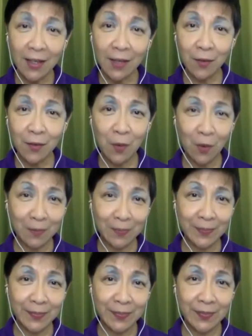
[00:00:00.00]
from home?
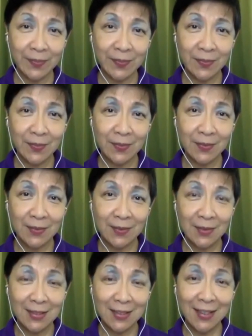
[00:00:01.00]

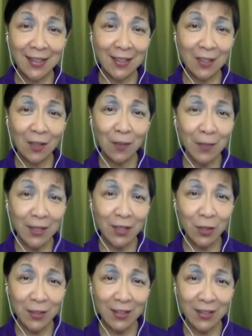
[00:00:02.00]
And not by
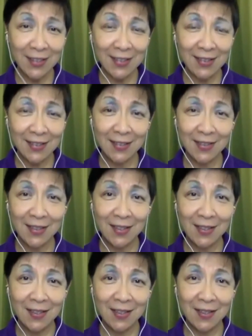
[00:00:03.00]
choice,
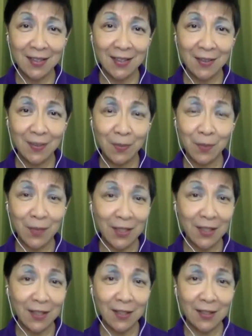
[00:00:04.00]
but
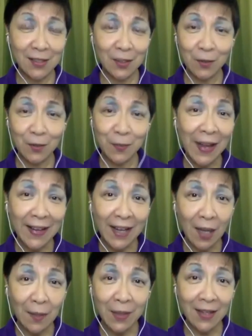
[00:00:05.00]
because of a
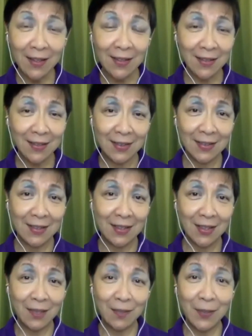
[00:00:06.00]
pandemic
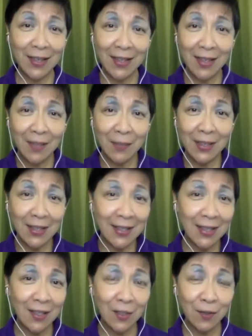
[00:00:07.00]
that
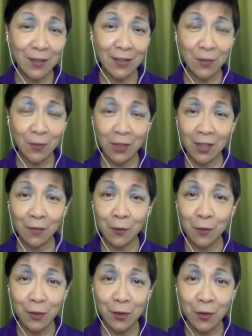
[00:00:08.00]
none of us really
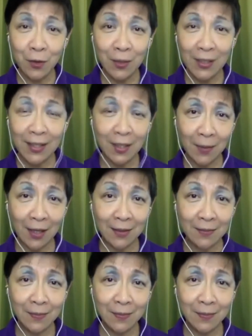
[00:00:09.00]
foresaw it coming.